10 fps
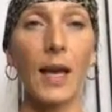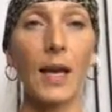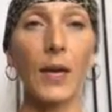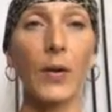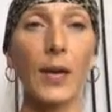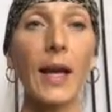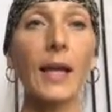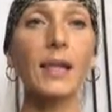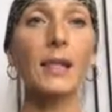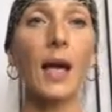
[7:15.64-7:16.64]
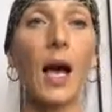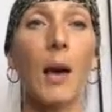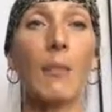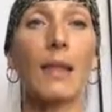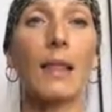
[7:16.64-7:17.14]
And it creates
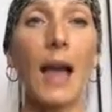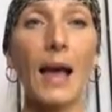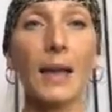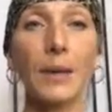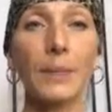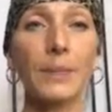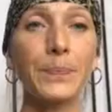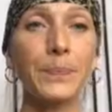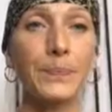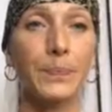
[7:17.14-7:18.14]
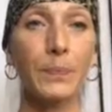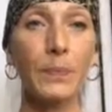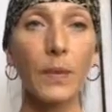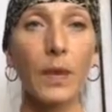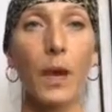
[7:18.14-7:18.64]
a platinum,
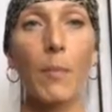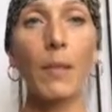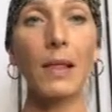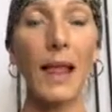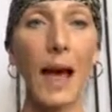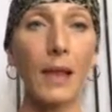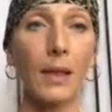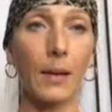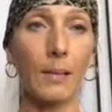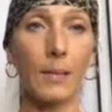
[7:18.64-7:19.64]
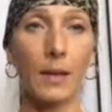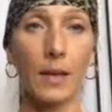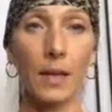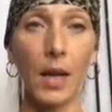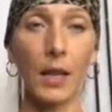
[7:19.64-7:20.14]

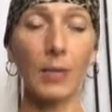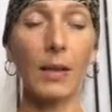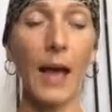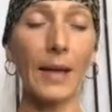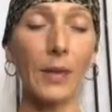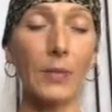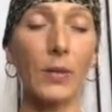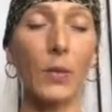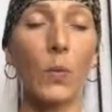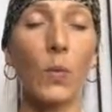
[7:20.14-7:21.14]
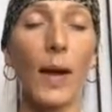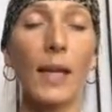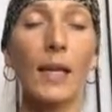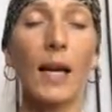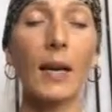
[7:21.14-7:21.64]
the color platinum, so
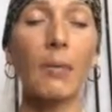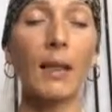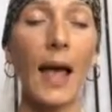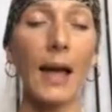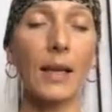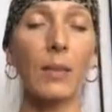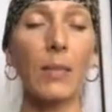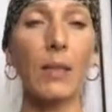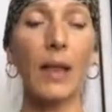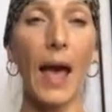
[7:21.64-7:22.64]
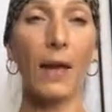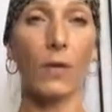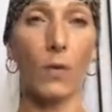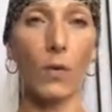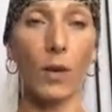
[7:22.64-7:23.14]
white kind of platinum
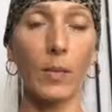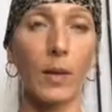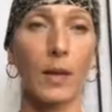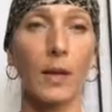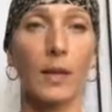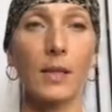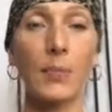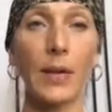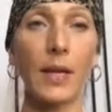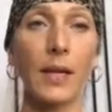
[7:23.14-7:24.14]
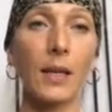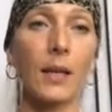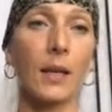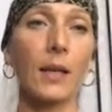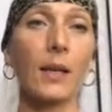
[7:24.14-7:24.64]
platform
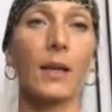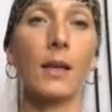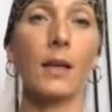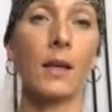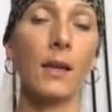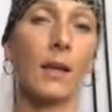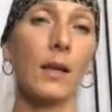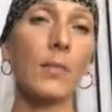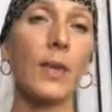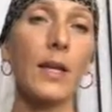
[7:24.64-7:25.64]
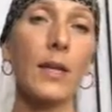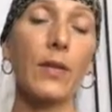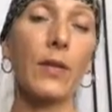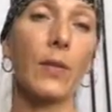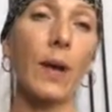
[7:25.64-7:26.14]
spinning
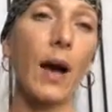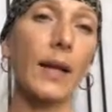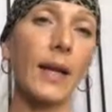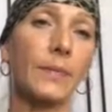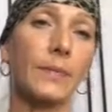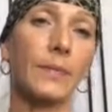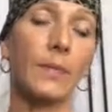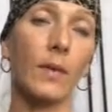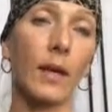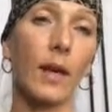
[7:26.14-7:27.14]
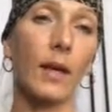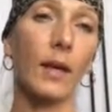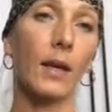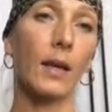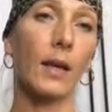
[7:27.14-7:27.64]
beneath your body, okay?